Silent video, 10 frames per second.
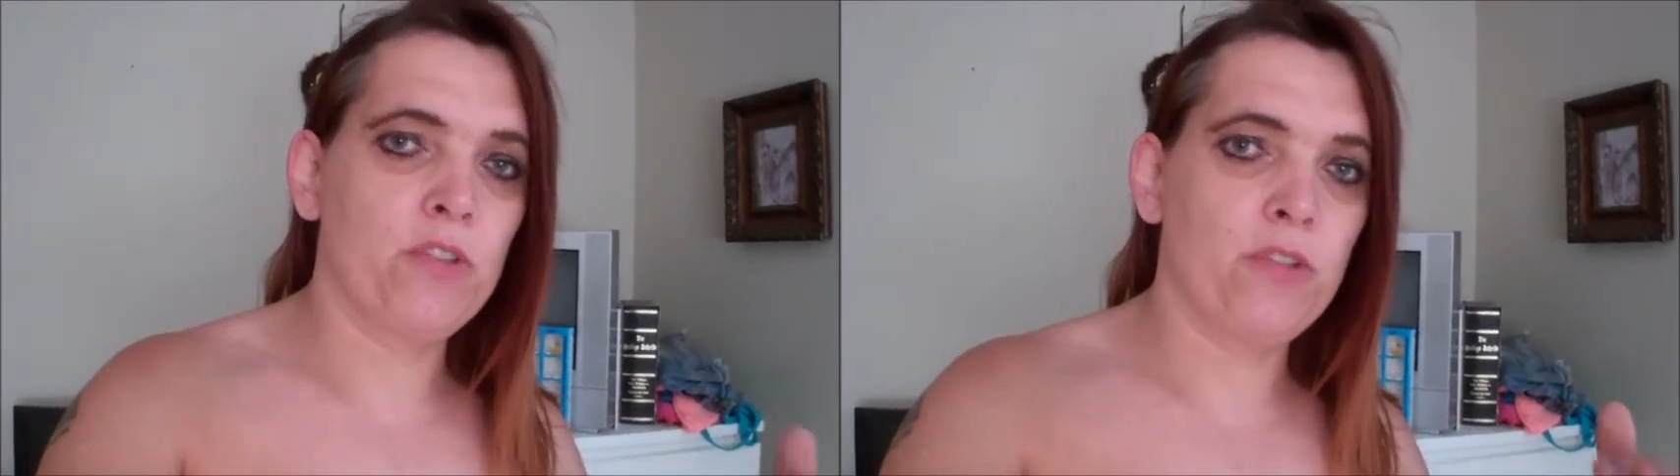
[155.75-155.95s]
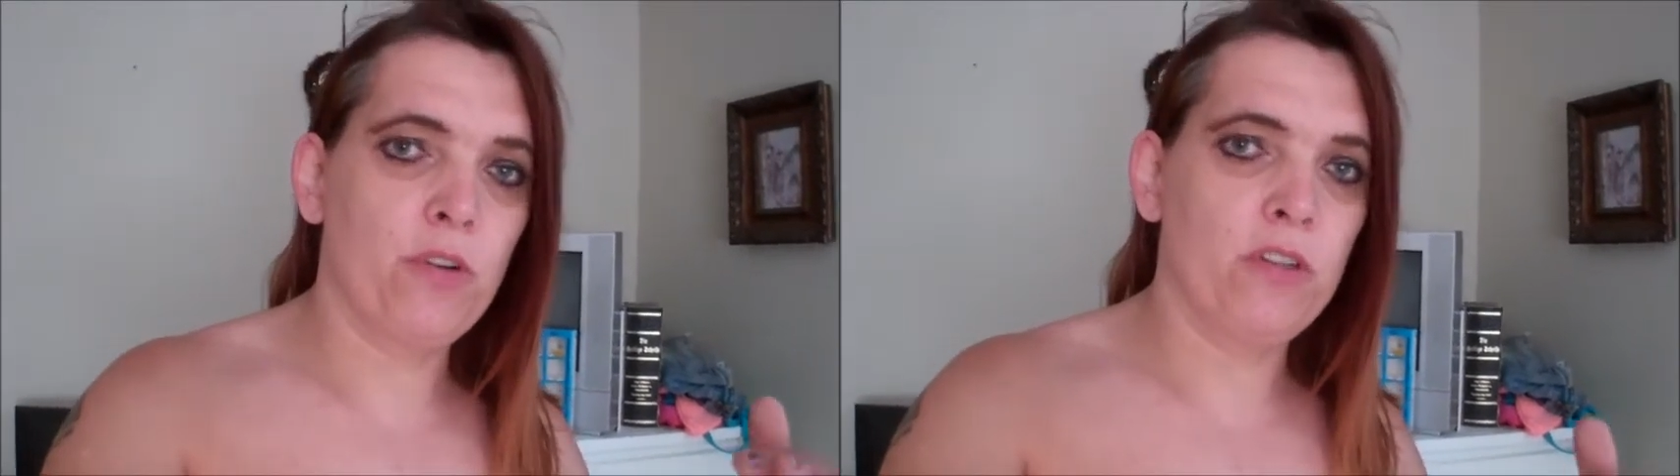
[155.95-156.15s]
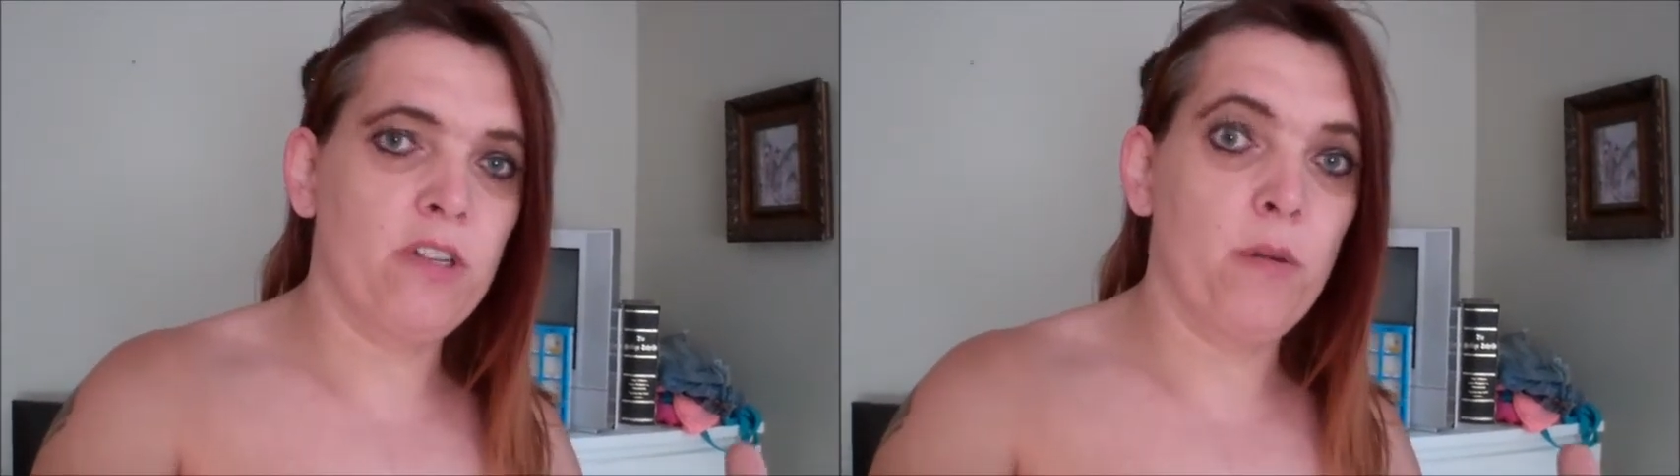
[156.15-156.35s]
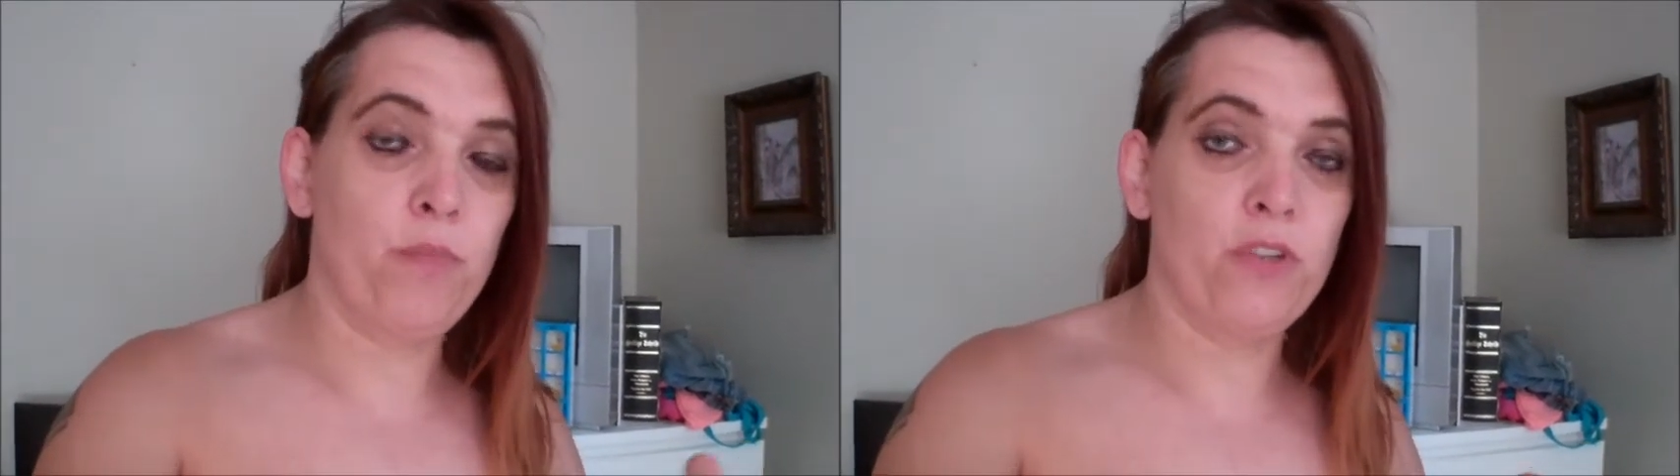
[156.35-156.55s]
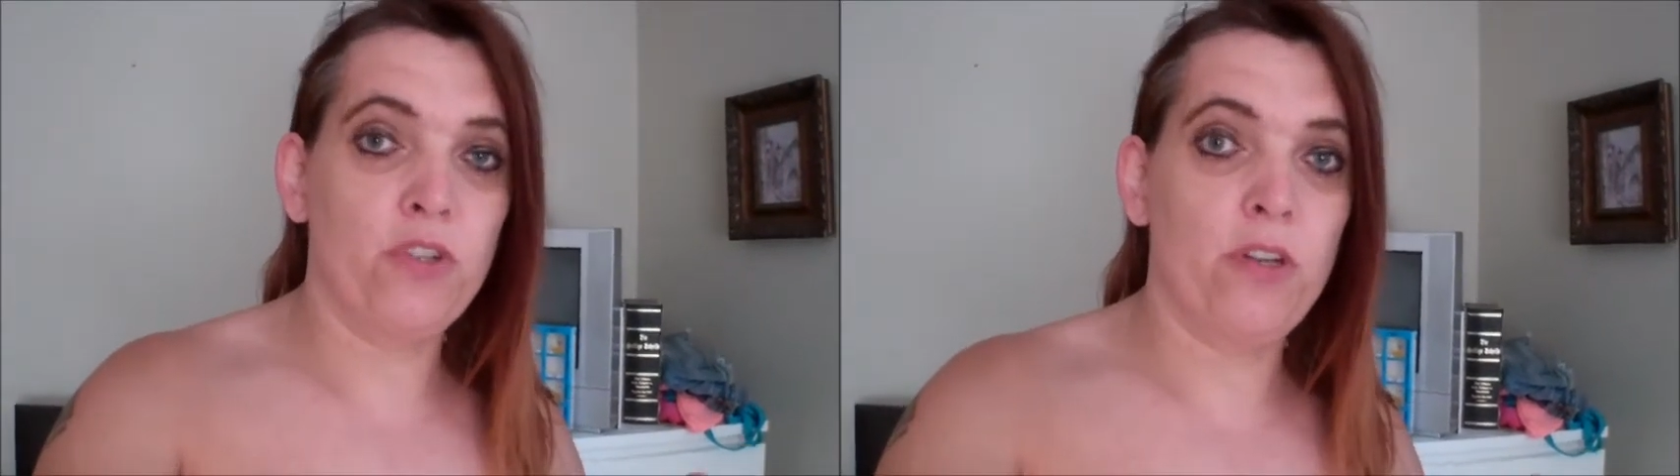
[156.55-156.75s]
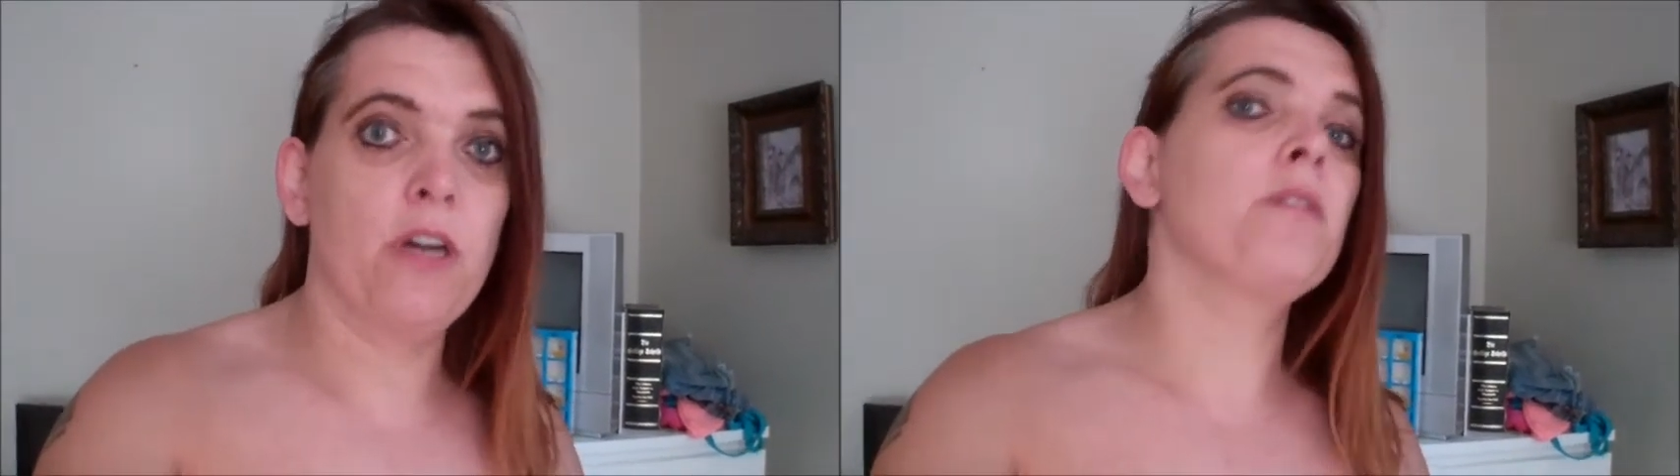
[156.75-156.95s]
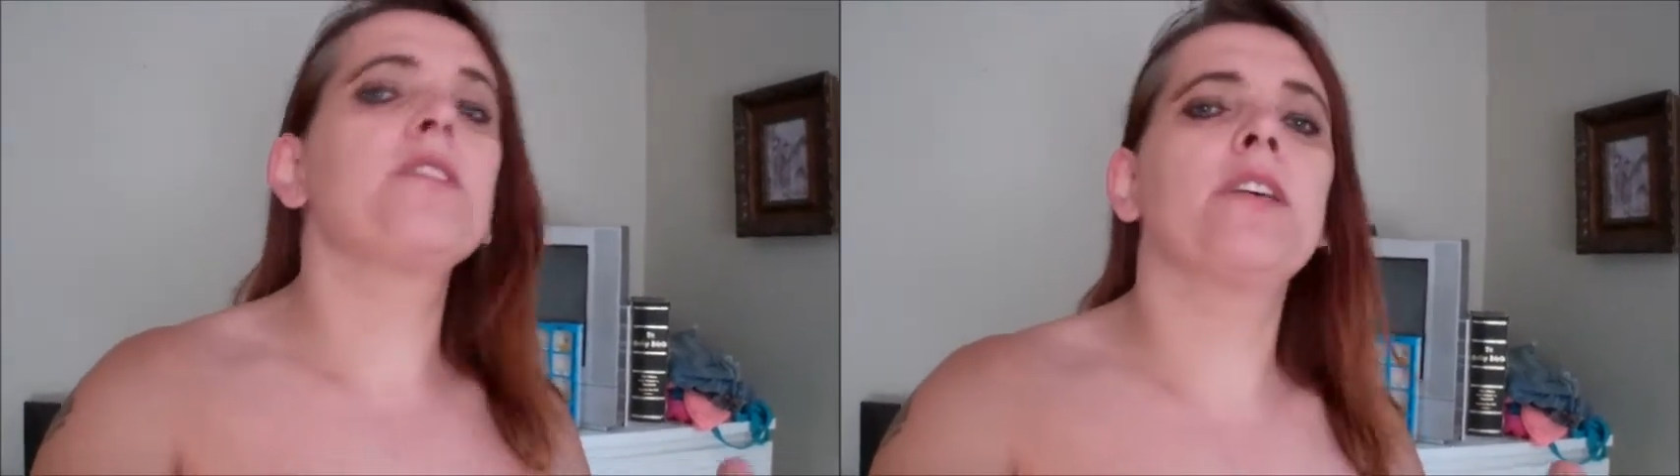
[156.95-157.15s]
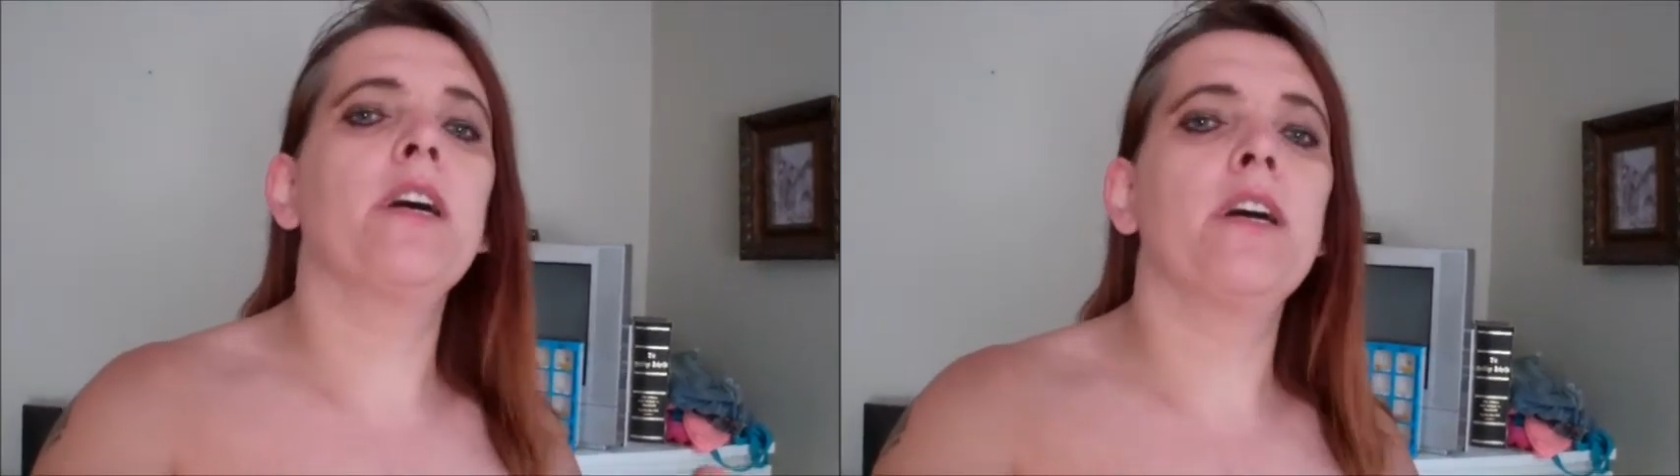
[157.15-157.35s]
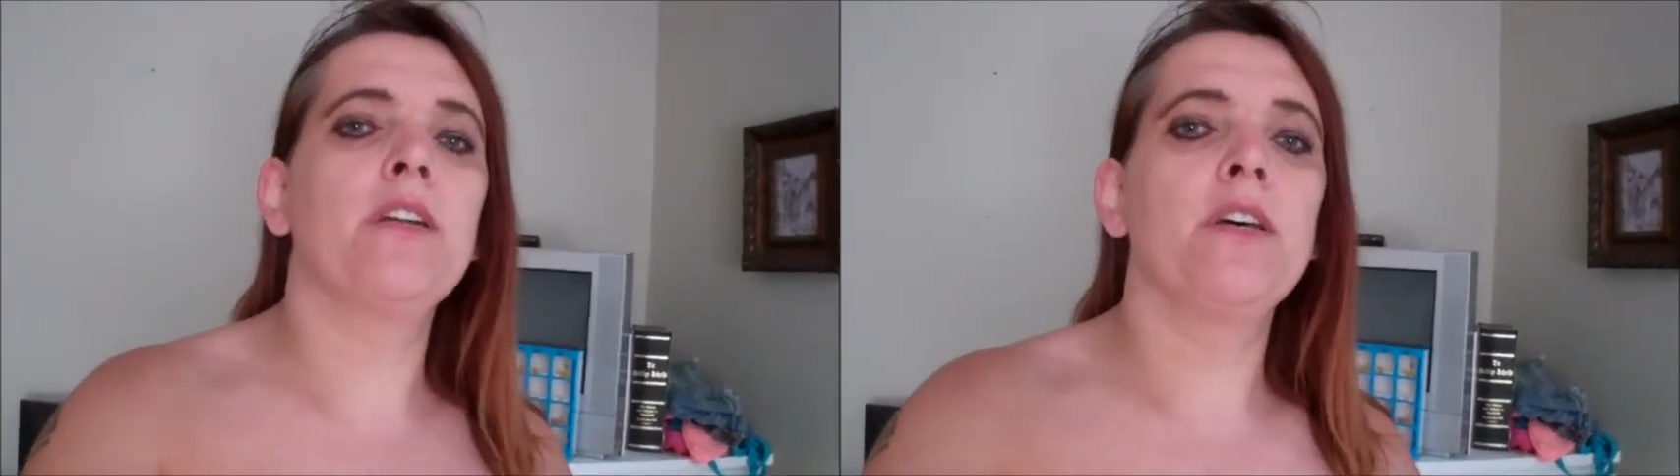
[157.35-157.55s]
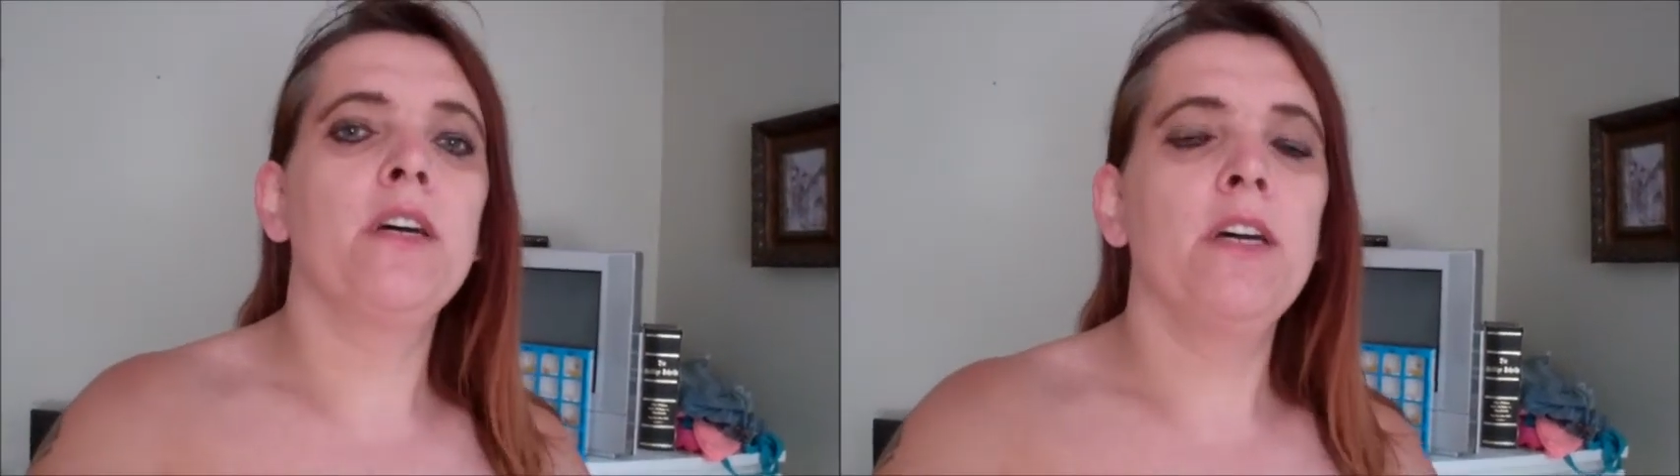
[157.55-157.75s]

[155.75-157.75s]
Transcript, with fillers: a certain temperature outside